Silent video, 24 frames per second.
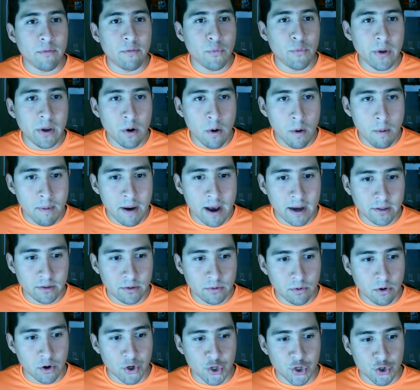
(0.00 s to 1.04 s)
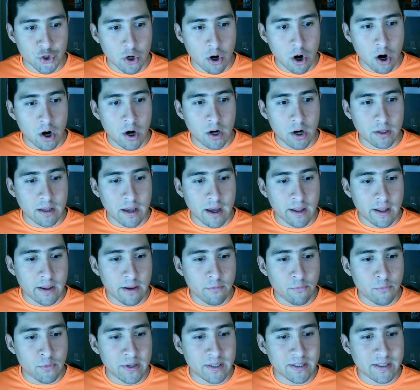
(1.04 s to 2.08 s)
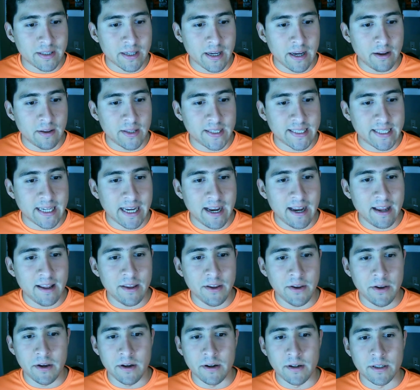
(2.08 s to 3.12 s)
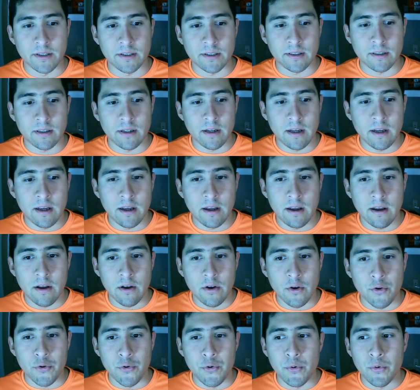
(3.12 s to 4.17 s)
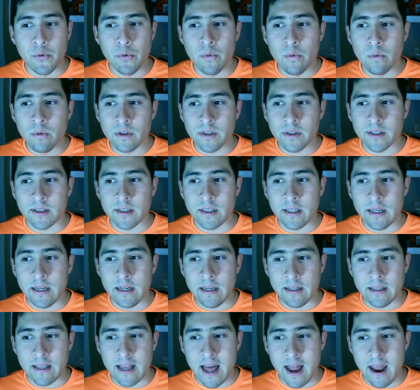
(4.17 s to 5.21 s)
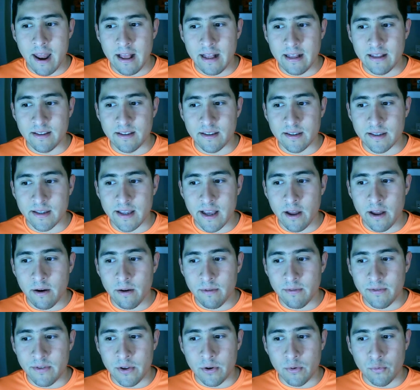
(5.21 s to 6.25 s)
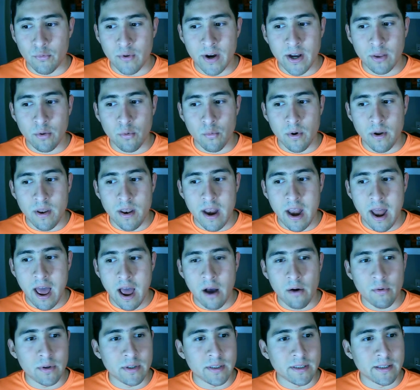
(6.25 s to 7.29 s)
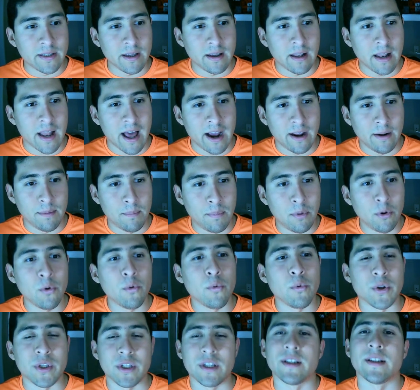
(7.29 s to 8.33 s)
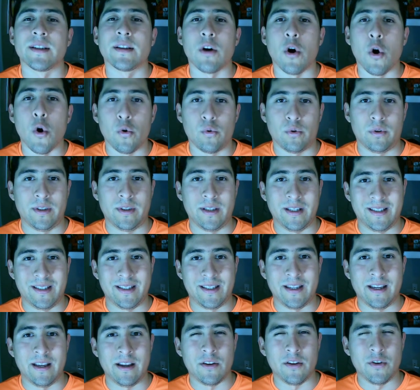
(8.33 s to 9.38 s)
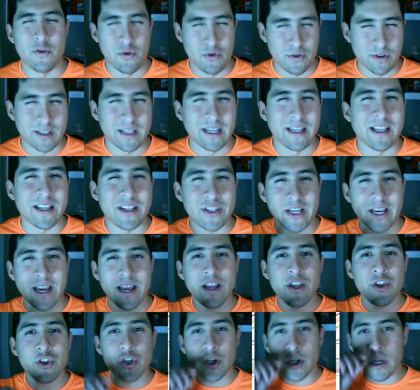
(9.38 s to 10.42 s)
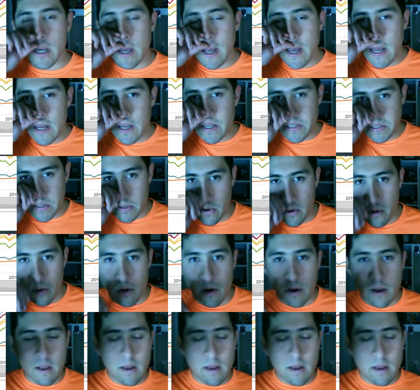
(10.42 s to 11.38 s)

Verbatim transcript: we go back to our chart and if we say 10 years, you will see that instead of the red one now is the light blue, which is OTC. You see the change? So